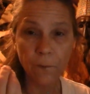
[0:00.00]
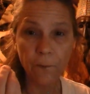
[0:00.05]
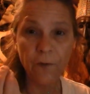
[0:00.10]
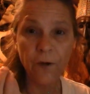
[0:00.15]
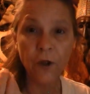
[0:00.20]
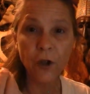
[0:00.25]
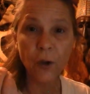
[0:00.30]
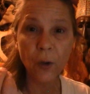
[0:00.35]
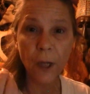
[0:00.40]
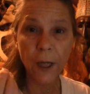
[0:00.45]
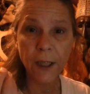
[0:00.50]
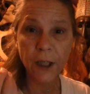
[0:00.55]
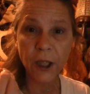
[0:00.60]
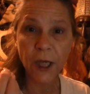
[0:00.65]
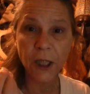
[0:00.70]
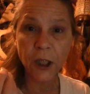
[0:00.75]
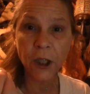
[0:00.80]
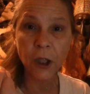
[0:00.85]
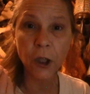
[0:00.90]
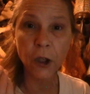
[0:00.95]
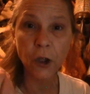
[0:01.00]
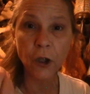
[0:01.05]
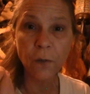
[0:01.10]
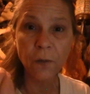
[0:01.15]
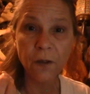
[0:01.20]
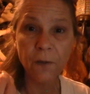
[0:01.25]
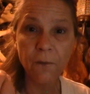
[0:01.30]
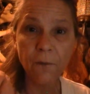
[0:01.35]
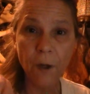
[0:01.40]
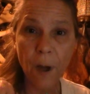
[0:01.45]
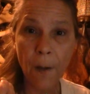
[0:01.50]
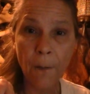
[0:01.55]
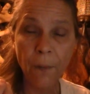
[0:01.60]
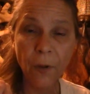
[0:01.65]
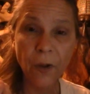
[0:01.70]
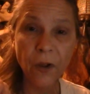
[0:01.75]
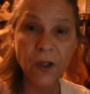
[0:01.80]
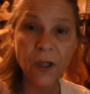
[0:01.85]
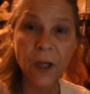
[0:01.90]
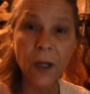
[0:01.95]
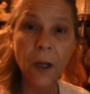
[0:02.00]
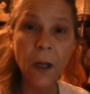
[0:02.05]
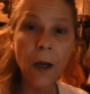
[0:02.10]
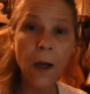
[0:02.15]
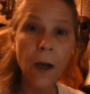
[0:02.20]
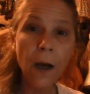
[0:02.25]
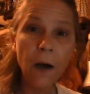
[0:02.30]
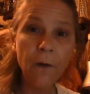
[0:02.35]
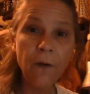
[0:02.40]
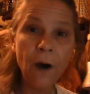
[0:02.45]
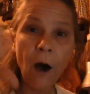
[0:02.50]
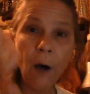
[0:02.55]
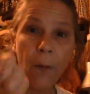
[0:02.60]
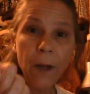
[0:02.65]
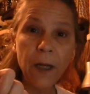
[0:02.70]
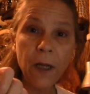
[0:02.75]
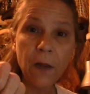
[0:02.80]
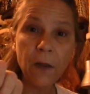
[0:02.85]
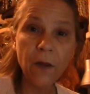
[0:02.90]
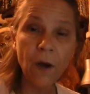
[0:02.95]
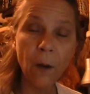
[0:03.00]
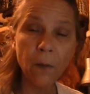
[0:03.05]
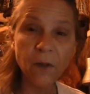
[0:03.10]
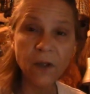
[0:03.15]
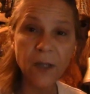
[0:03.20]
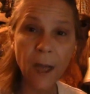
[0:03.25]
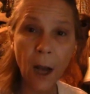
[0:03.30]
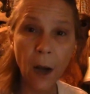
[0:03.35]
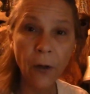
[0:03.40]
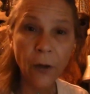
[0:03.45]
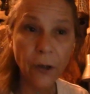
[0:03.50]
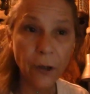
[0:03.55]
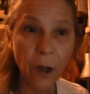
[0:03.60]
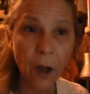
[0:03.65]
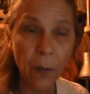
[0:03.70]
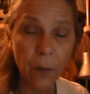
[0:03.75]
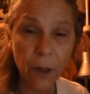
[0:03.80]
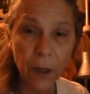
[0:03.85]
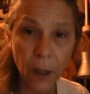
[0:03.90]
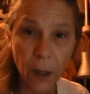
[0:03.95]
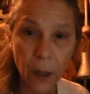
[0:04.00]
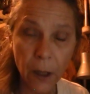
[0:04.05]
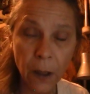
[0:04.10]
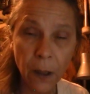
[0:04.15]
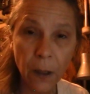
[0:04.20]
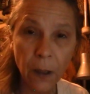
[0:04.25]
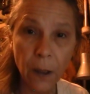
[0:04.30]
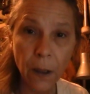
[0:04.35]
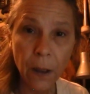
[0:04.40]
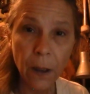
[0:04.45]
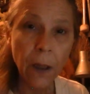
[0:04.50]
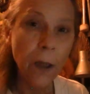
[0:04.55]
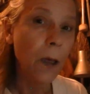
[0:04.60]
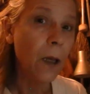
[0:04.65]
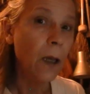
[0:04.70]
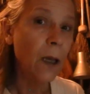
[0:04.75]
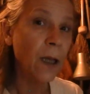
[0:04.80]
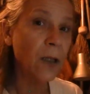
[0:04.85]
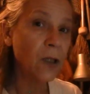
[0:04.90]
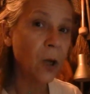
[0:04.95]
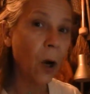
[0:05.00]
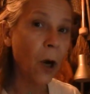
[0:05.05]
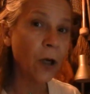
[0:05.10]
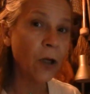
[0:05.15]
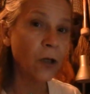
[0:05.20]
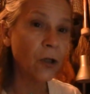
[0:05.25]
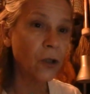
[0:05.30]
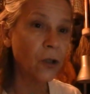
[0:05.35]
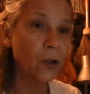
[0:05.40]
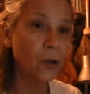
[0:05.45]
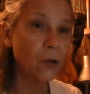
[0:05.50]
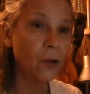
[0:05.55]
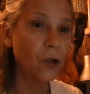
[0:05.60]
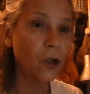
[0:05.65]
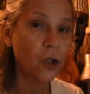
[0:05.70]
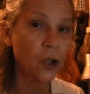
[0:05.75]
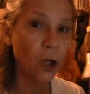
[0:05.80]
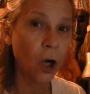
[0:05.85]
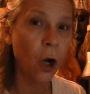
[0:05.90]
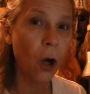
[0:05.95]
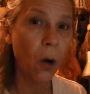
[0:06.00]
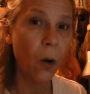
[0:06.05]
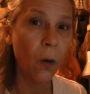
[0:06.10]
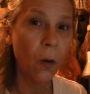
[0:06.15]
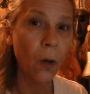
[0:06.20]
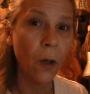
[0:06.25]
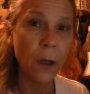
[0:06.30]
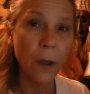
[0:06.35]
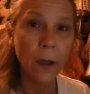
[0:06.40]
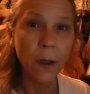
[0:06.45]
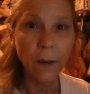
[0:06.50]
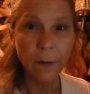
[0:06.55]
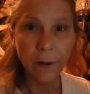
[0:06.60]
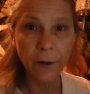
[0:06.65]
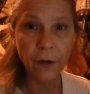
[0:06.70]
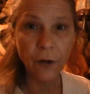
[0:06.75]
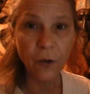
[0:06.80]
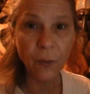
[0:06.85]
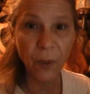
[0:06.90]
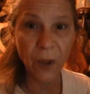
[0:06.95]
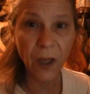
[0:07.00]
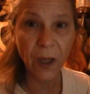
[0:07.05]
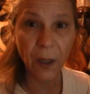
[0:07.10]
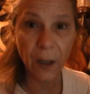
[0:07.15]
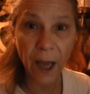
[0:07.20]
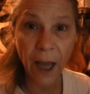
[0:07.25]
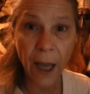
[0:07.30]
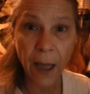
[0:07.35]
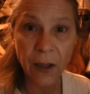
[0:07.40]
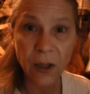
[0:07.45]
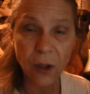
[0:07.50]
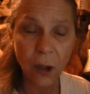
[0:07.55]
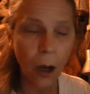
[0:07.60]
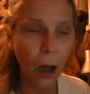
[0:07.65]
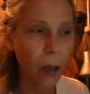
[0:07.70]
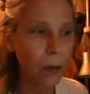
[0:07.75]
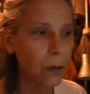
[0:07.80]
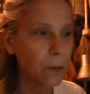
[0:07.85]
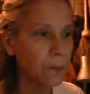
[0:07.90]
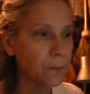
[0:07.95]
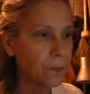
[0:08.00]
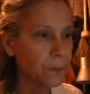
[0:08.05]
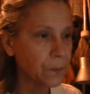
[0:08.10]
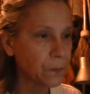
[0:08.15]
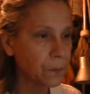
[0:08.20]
visualization in terms of numbers of how many thumbs down are coming in. It's harder to show that you're being gang-stalked.